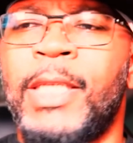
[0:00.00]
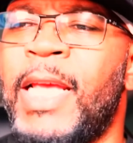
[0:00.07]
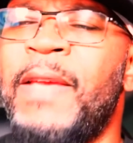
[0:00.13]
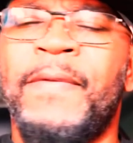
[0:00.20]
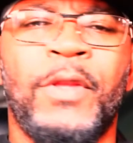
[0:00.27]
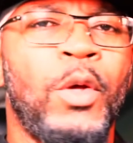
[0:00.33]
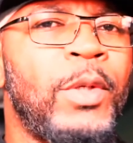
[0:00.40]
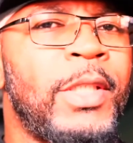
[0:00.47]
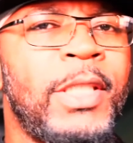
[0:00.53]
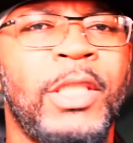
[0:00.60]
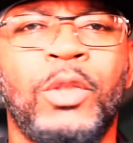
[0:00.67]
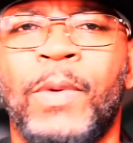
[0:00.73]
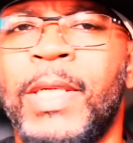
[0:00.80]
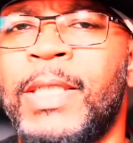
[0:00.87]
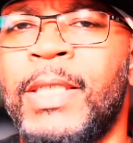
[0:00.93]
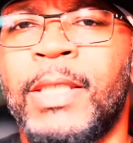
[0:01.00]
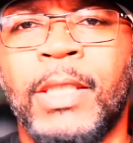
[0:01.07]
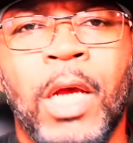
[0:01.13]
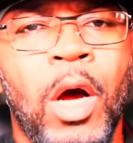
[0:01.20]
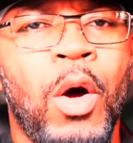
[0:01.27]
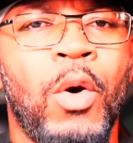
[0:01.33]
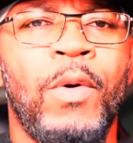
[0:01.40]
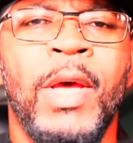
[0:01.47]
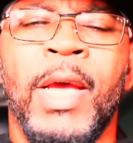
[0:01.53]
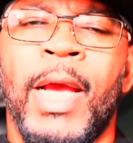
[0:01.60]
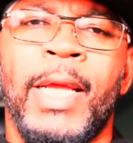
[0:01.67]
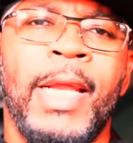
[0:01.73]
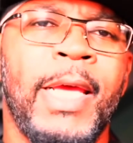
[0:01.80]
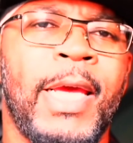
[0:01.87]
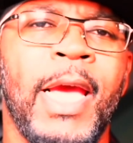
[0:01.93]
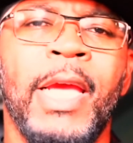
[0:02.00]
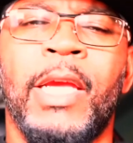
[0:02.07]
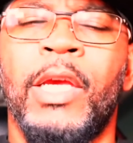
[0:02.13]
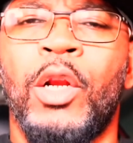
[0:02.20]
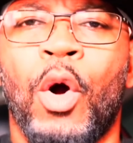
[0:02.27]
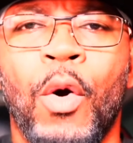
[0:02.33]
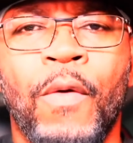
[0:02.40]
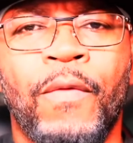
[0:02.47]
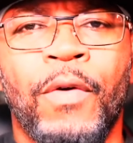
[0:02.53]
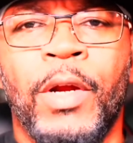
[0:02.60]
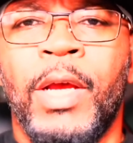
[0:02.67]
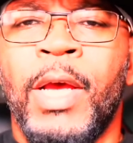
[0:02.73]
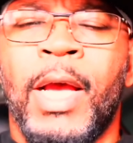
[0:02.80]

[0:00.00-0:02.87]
even though the situation is gone and they can't get over it